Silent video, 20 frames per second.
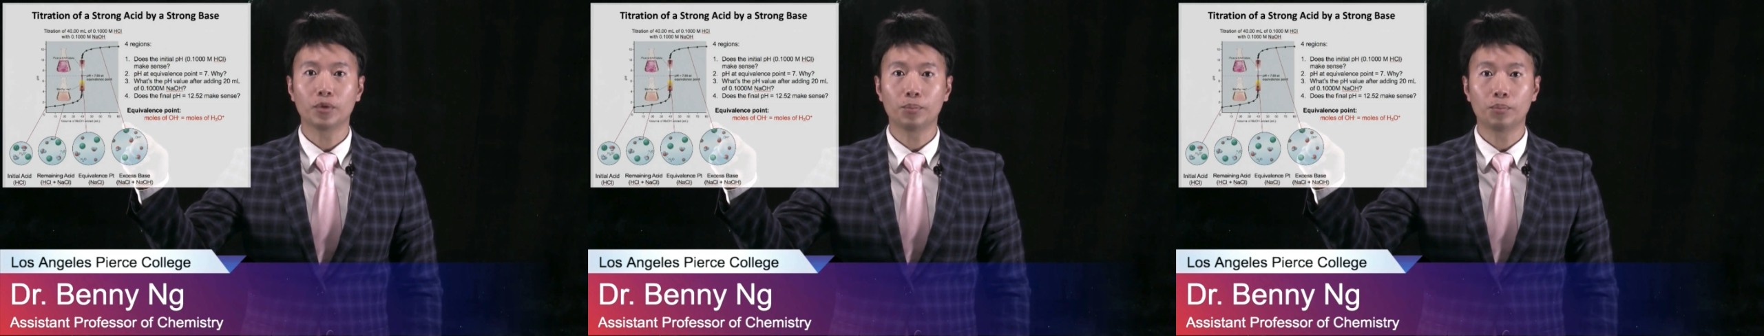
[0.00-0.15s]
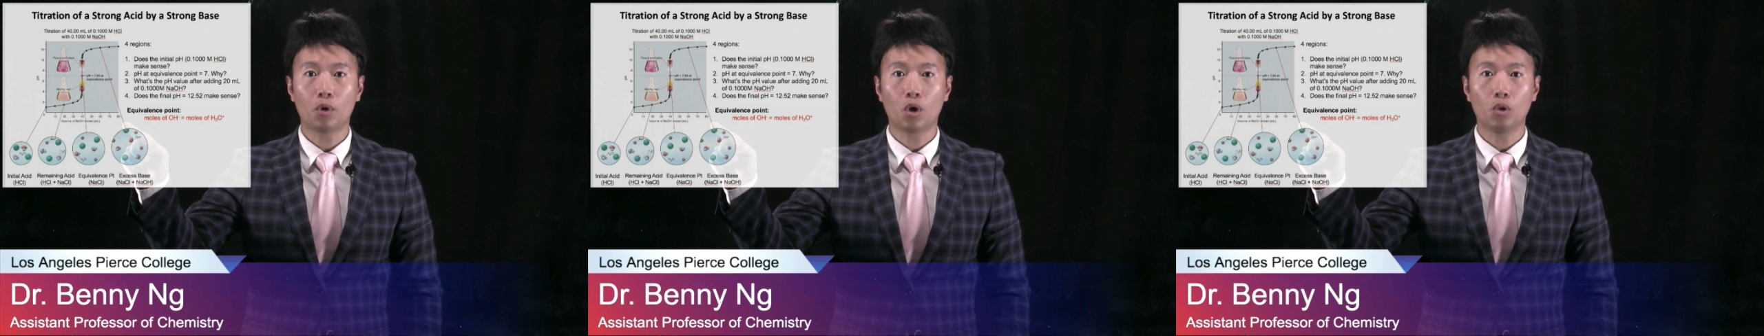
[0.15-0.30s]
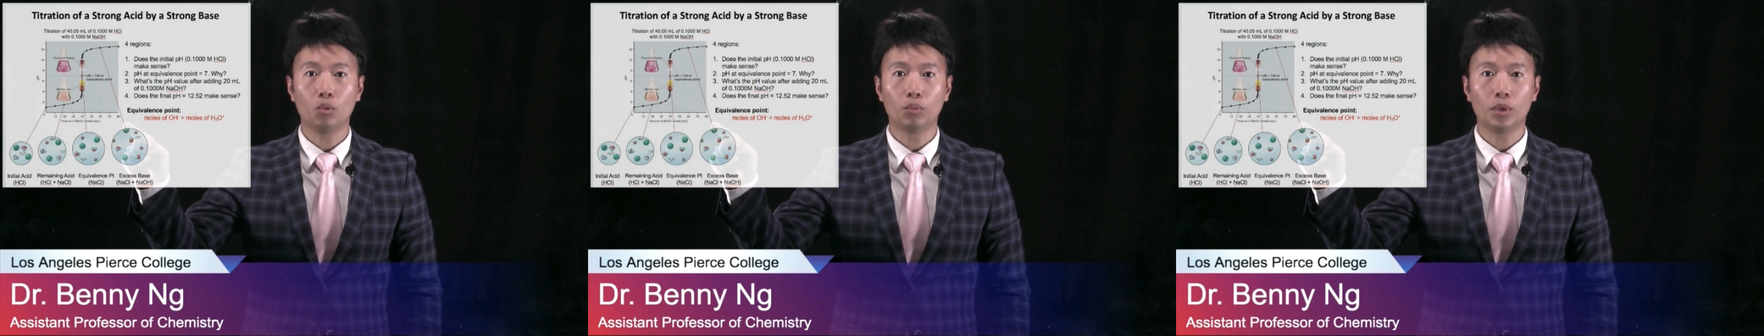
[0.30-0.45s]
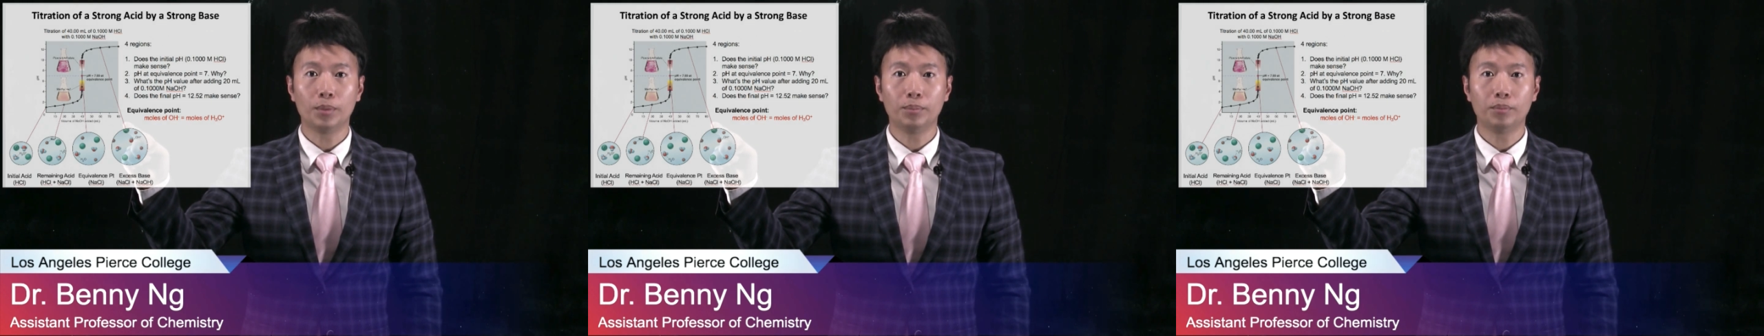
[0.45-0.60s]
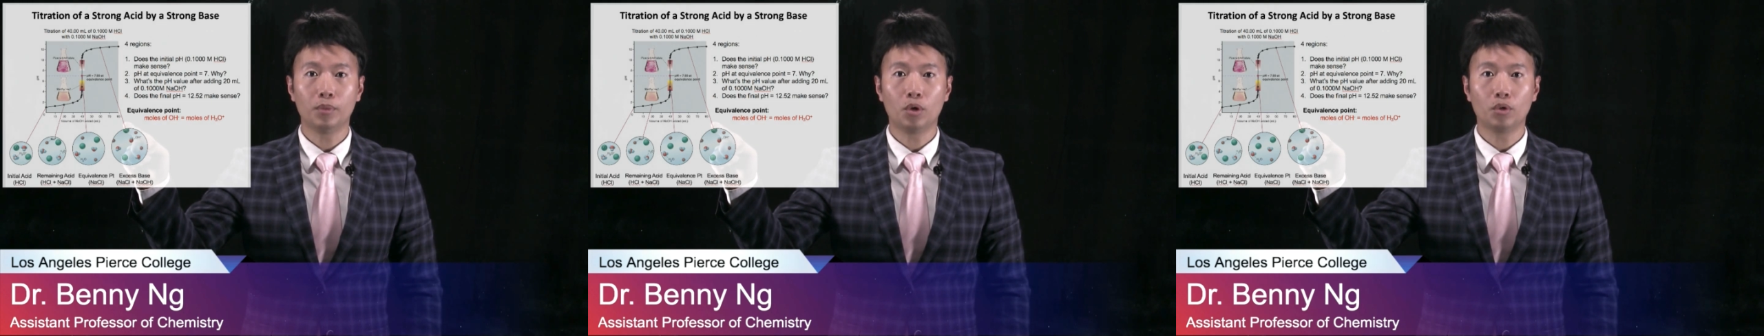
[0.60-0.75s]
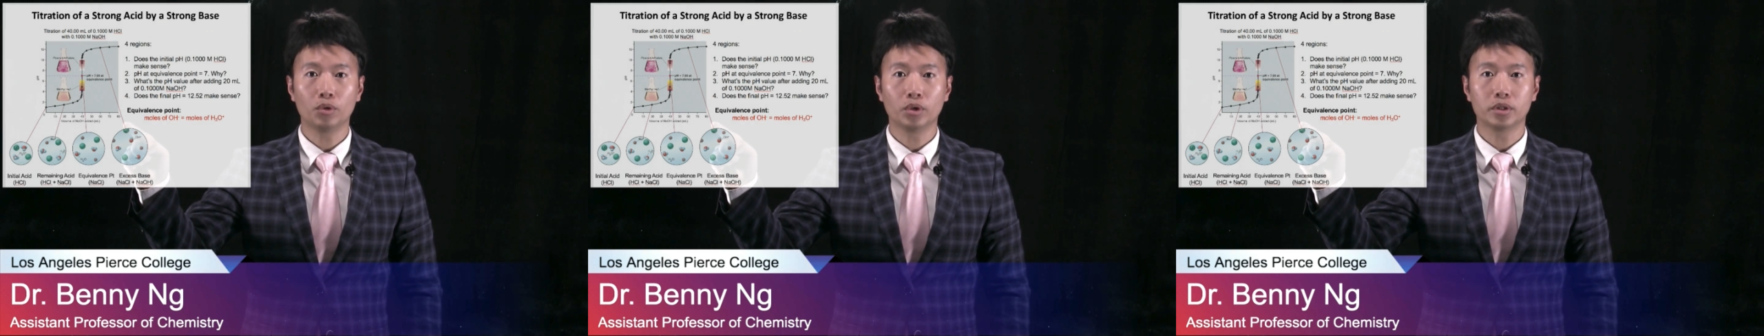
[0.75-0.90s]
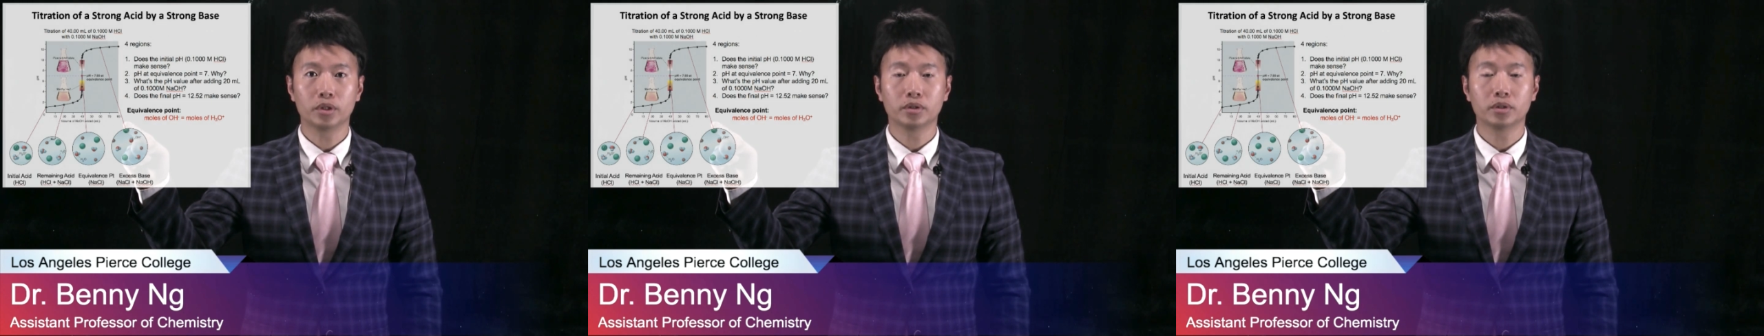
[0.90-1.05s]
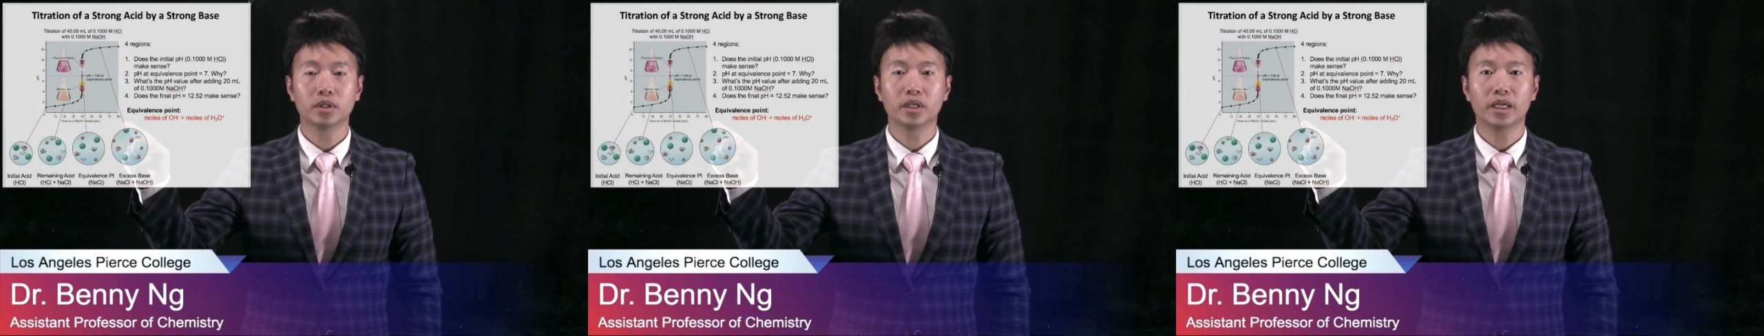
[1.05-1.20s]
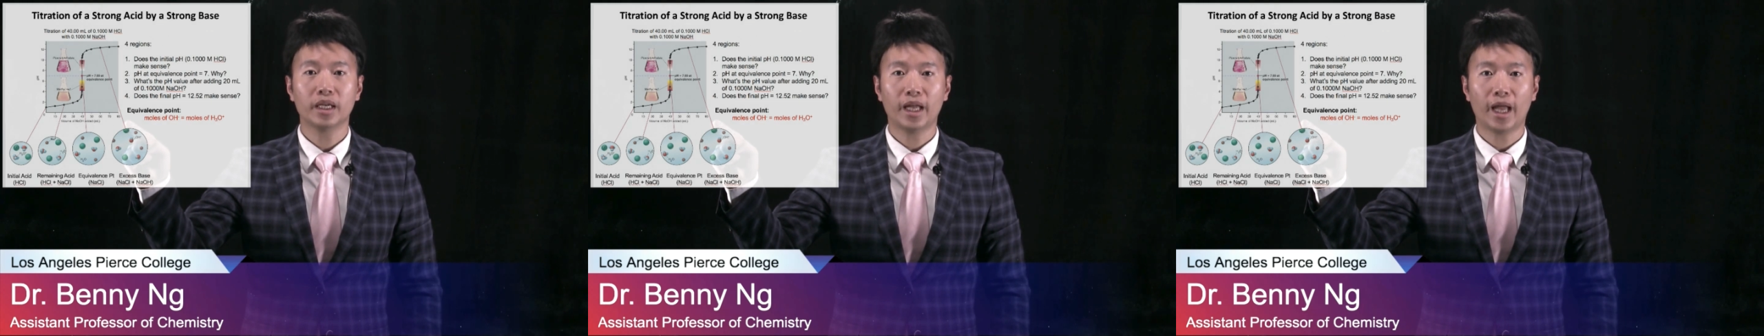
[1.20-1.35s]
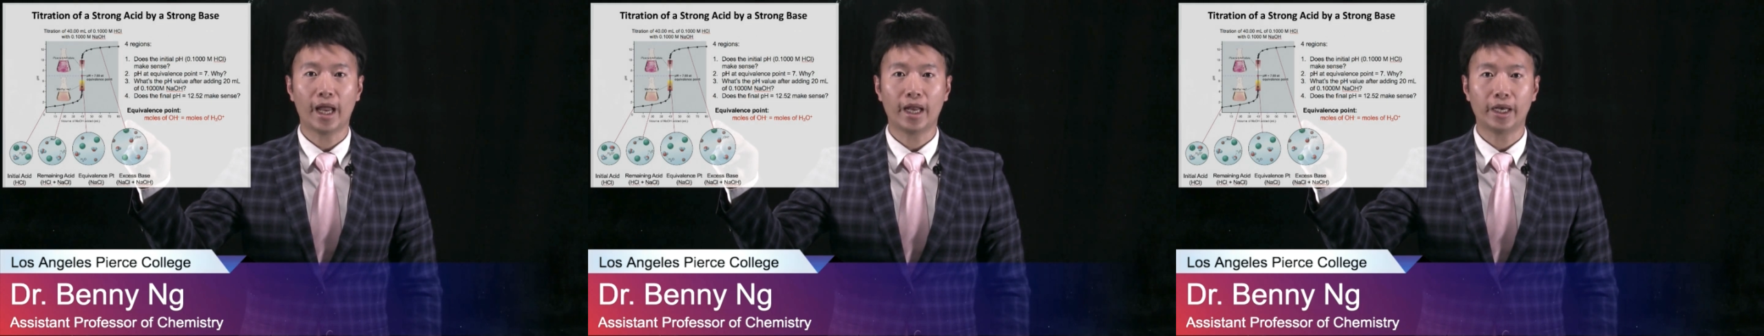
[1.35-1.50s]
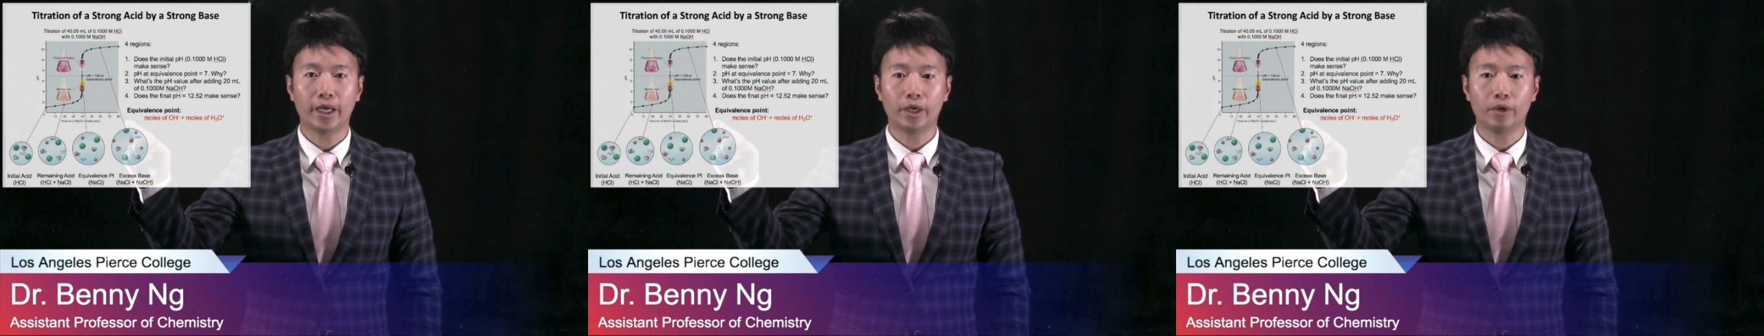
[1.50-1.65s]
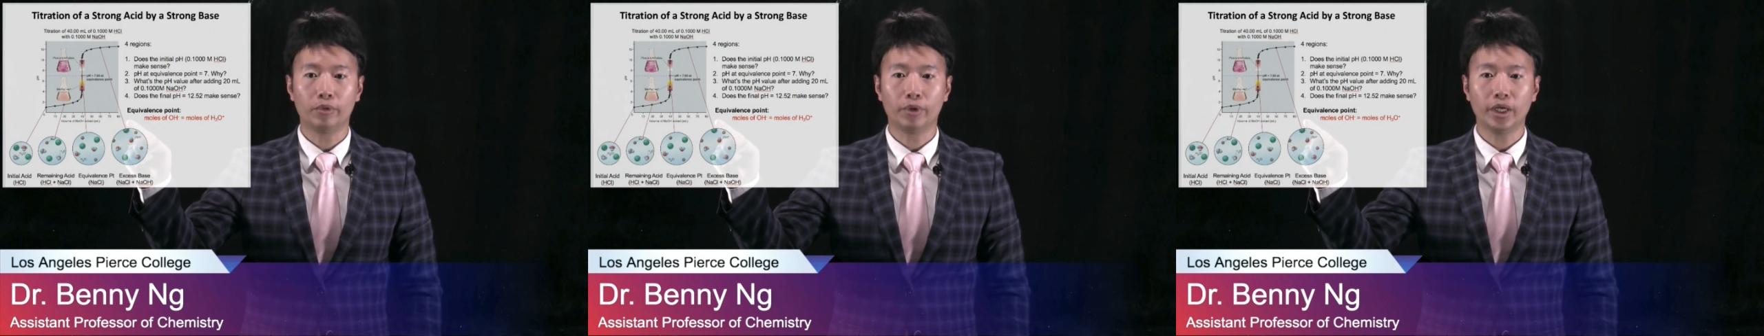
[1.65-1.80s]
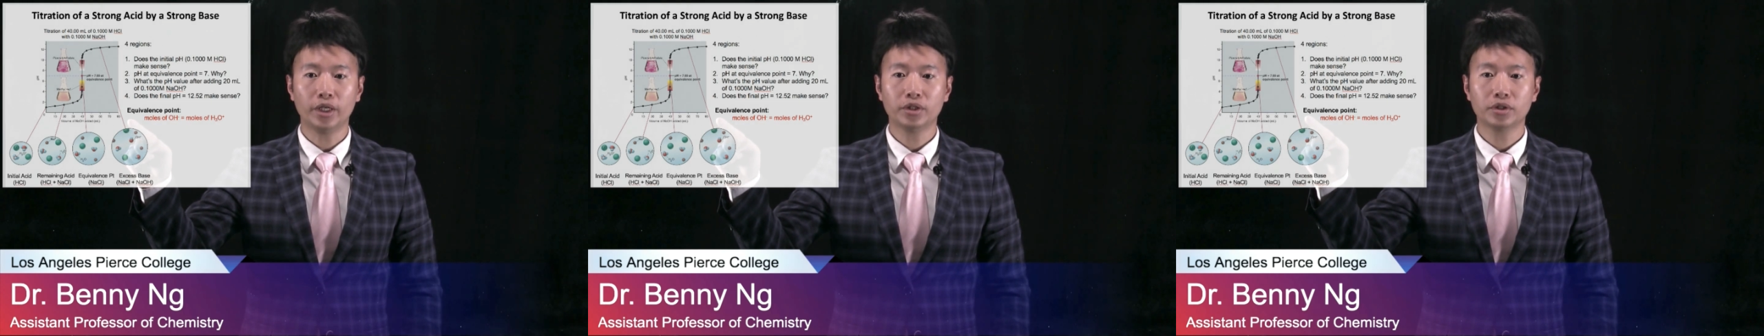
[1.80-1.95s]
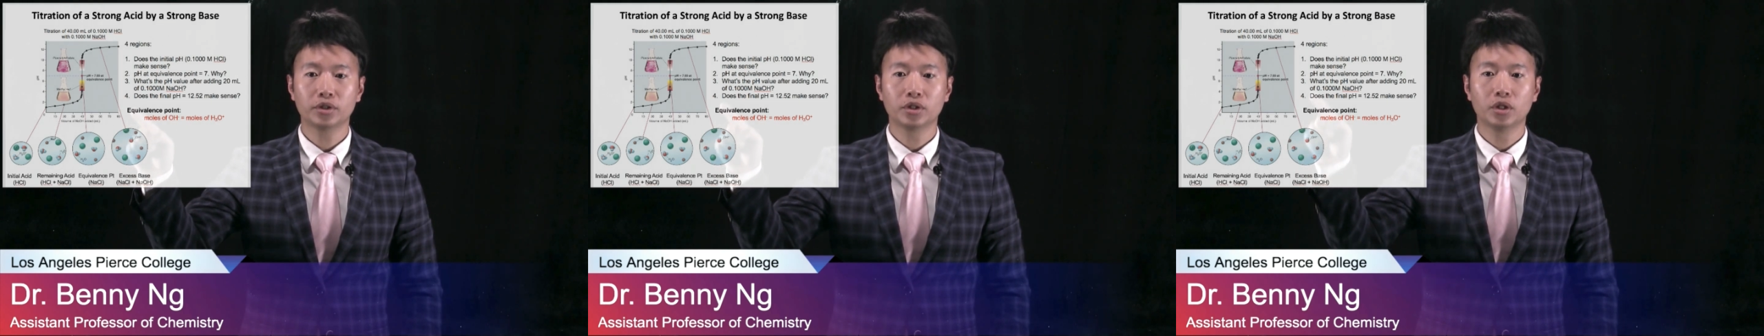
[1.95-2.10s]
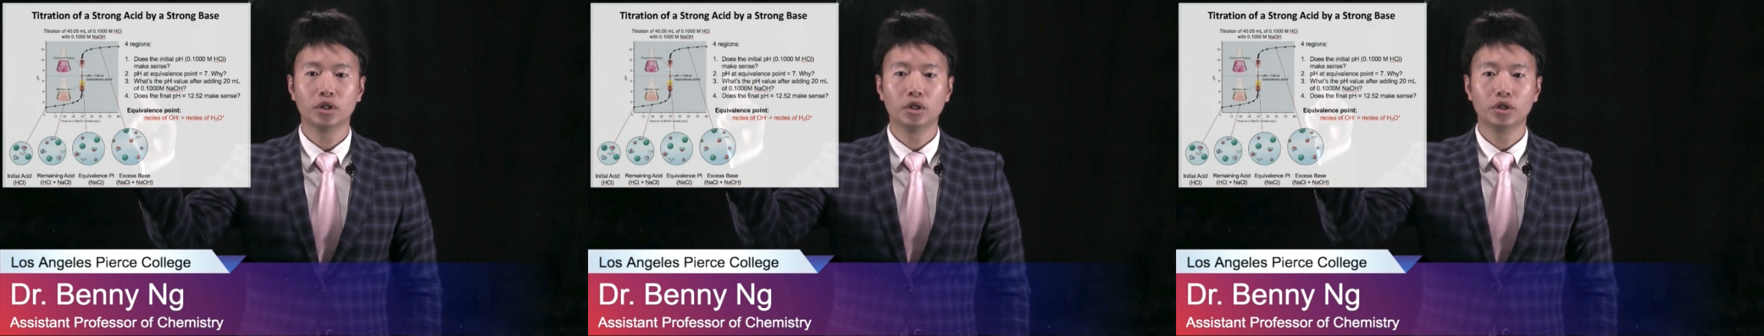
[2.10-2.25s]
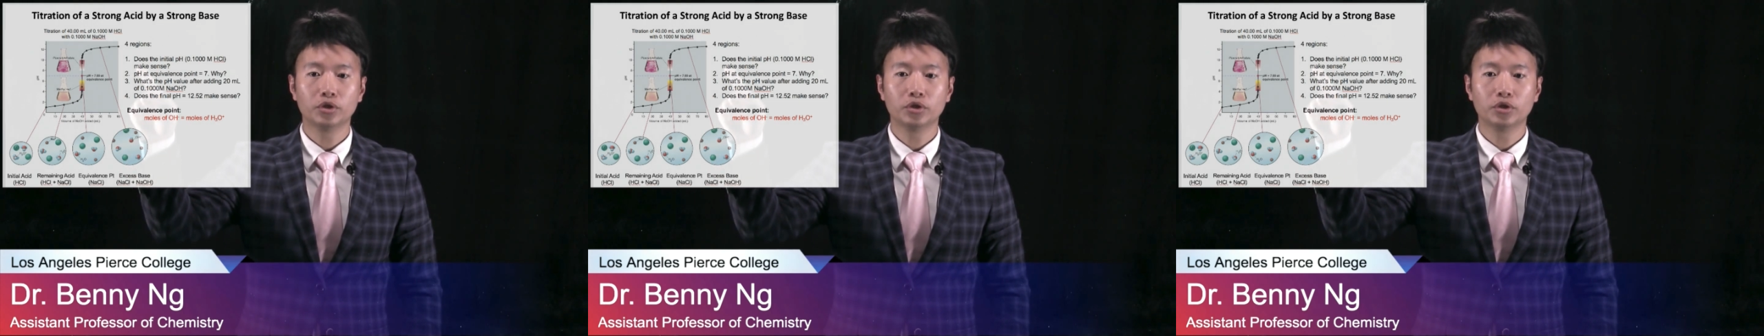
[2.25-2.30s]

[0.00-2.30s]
0.1 molar NaOH,